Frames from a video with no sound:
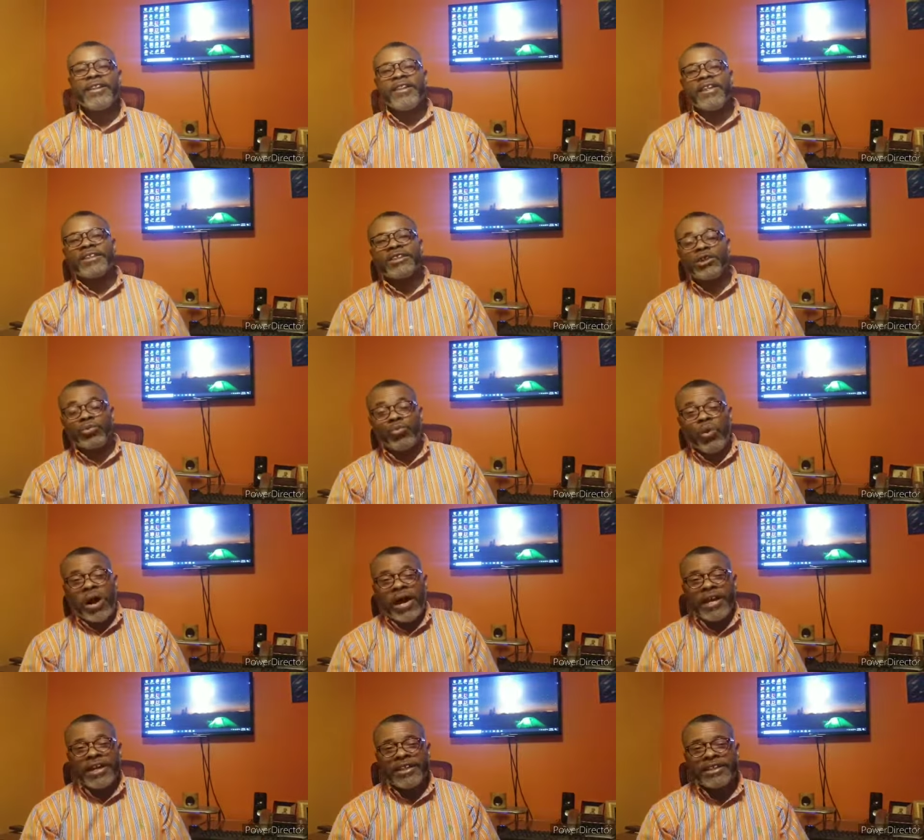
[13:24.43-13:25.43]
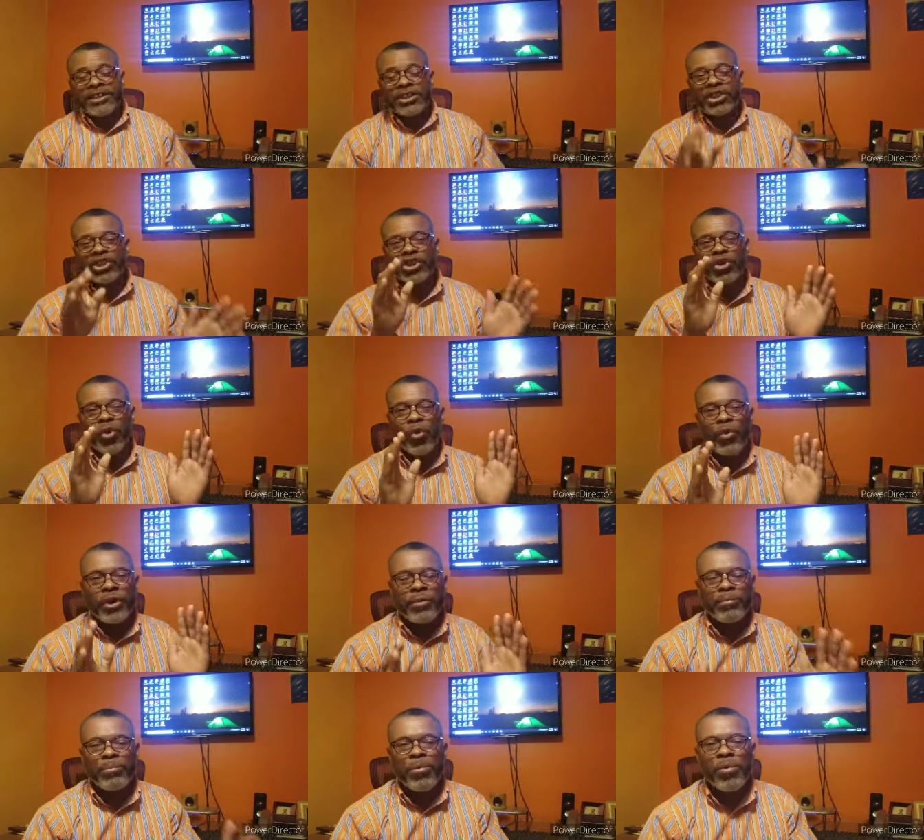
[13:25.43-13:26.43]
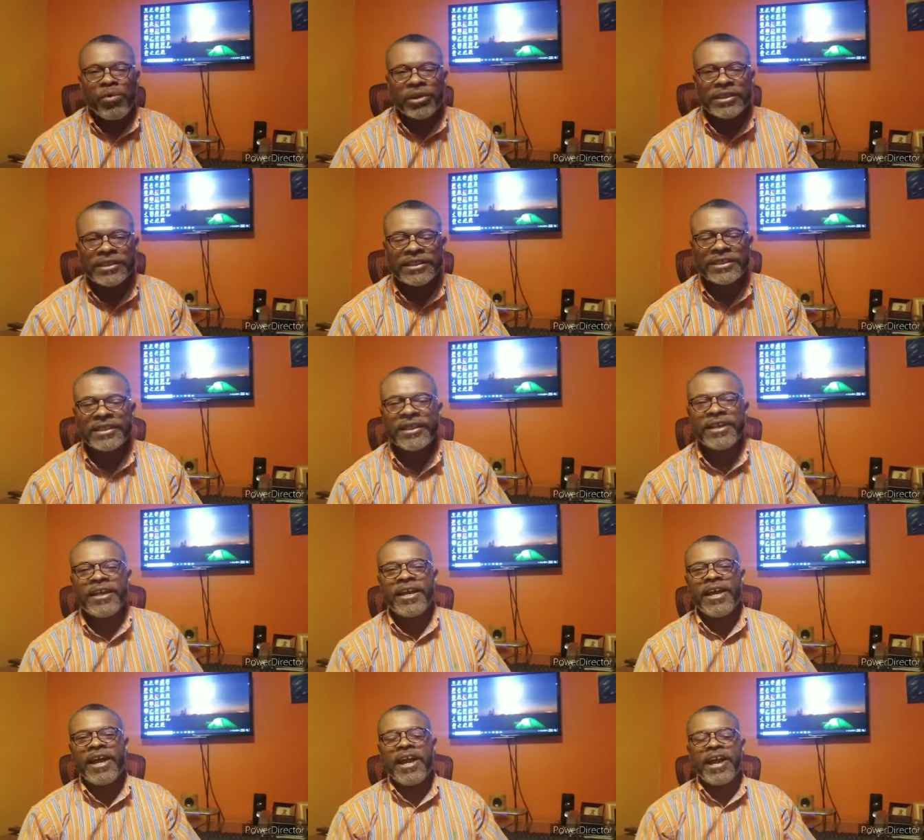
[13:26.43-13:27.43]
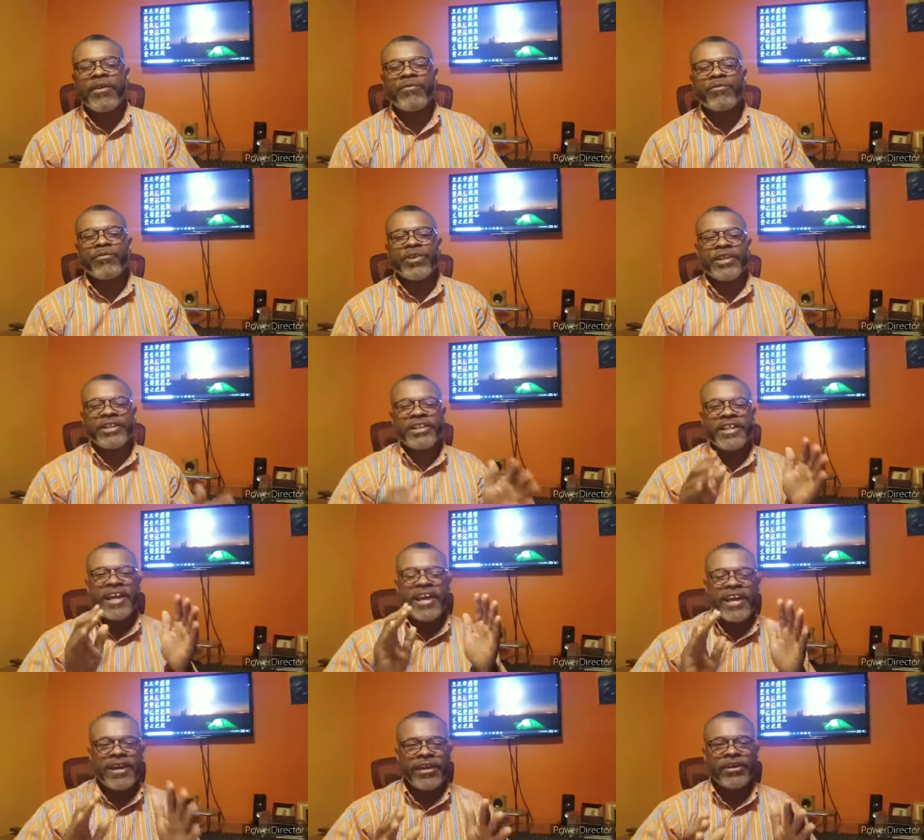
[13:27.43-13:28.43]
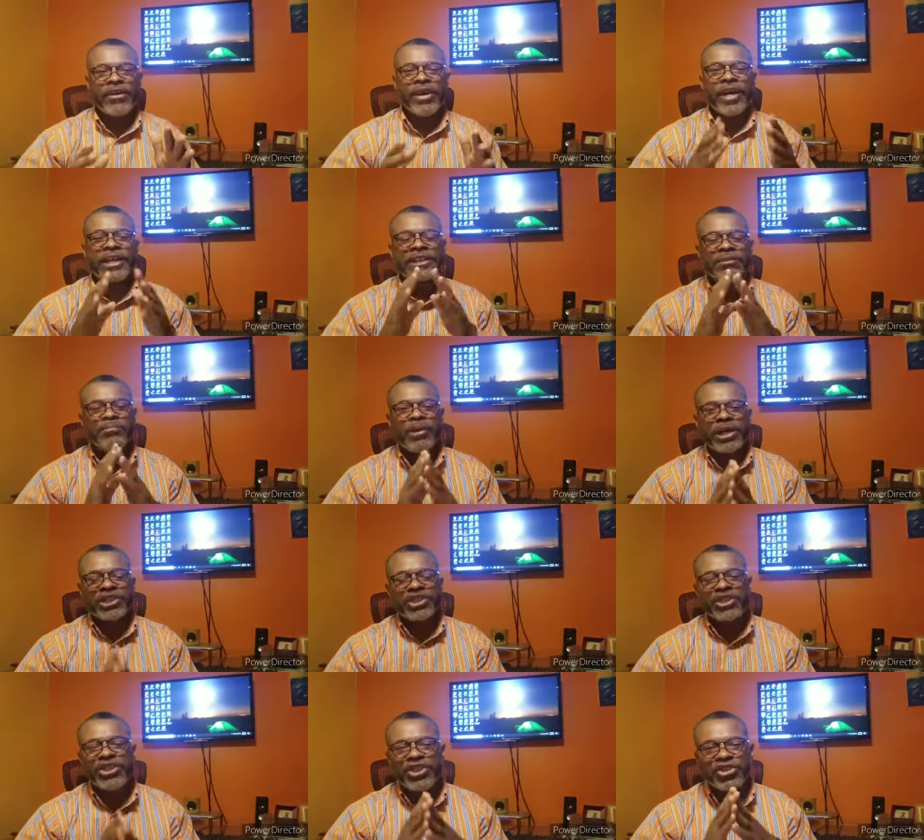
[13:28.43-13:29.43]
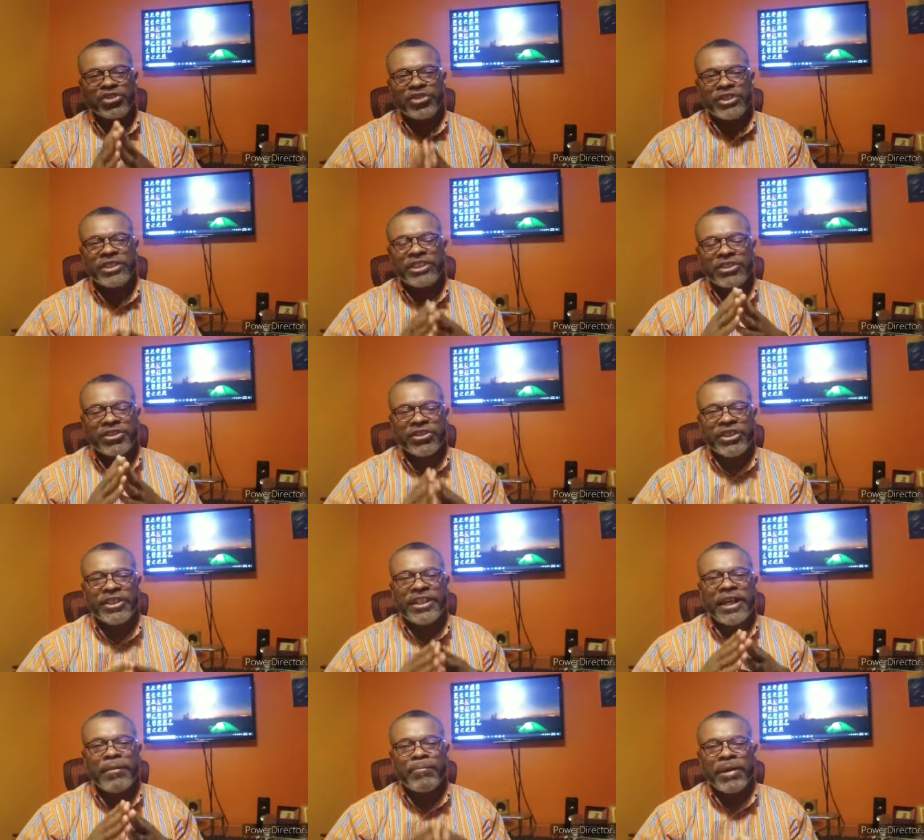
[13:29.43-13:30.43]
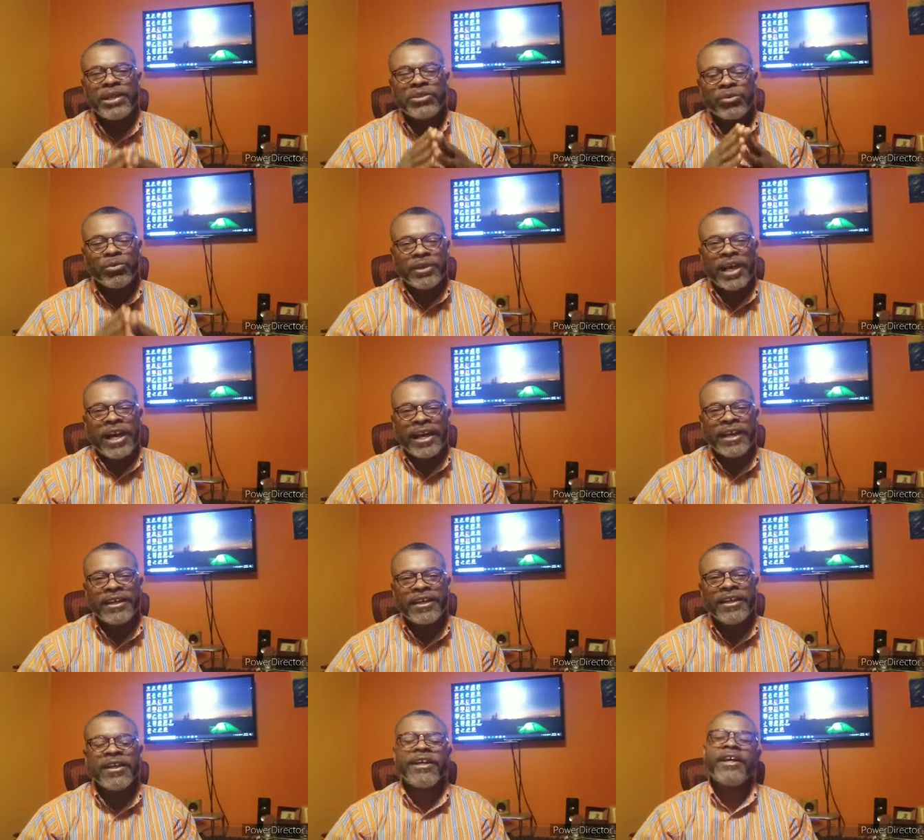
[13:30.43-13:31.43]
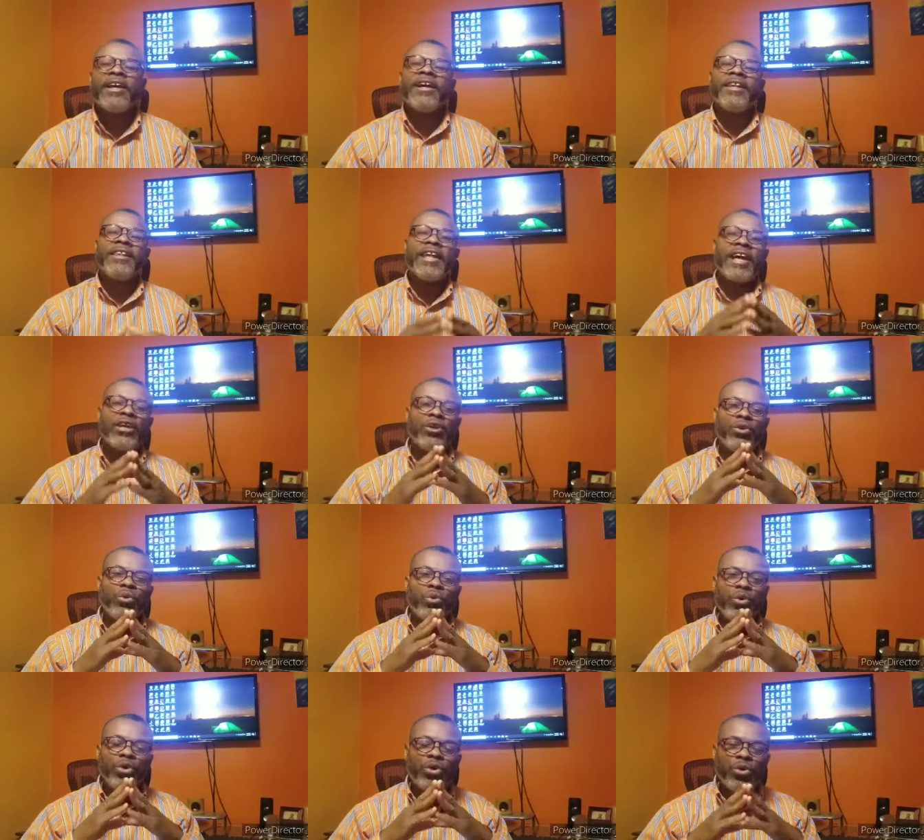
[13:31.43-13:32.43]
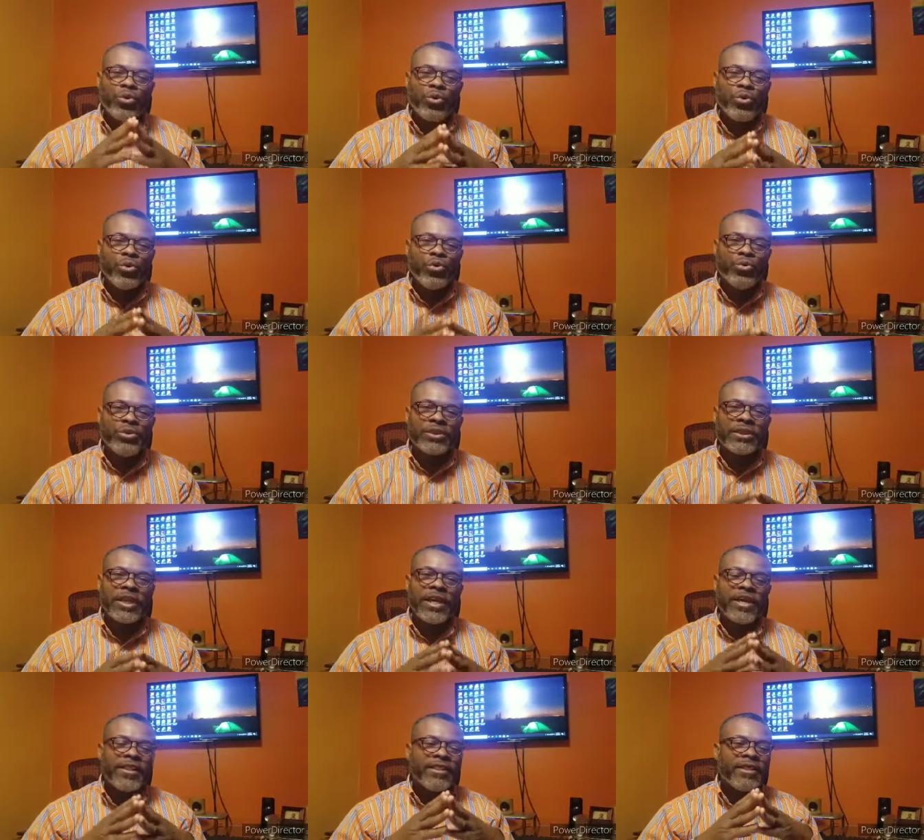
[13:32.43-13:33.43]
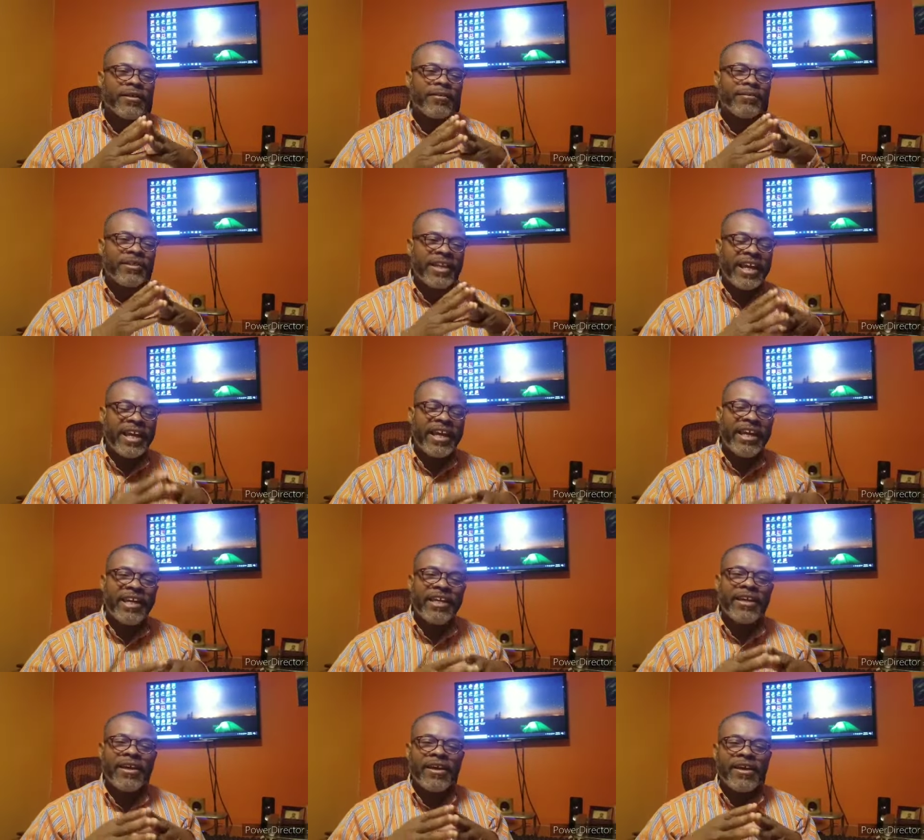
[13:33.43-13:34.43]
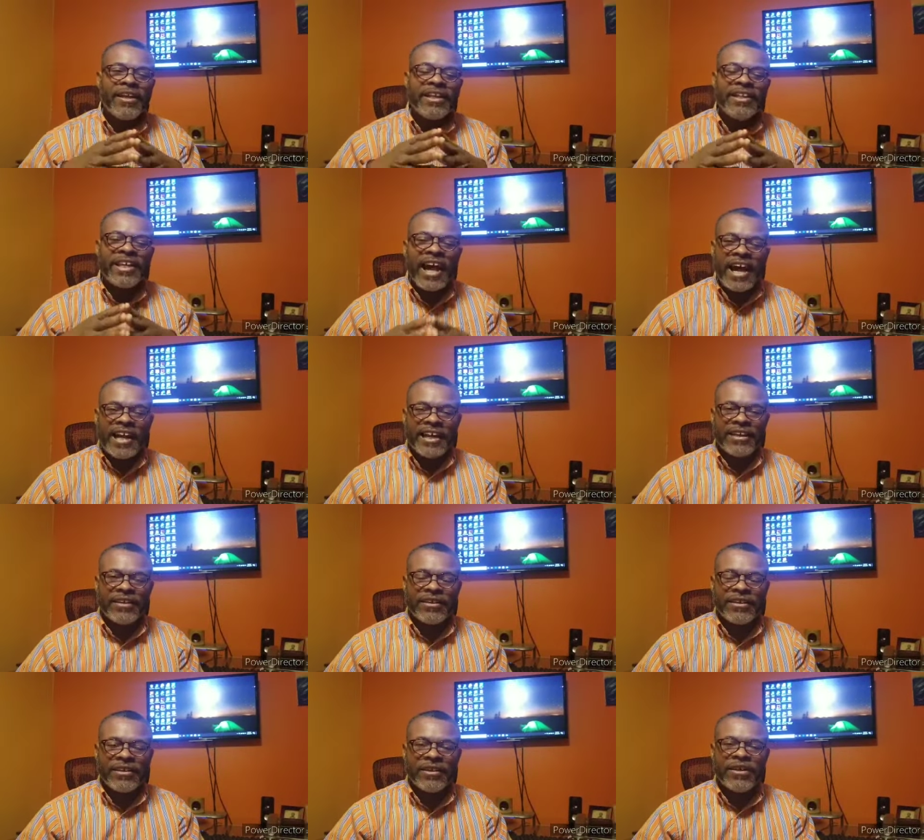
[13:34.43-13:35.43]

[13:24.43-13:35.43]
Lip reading: This is why it's so important every day, especially during this 30-day mental diet, that you use the daily diet,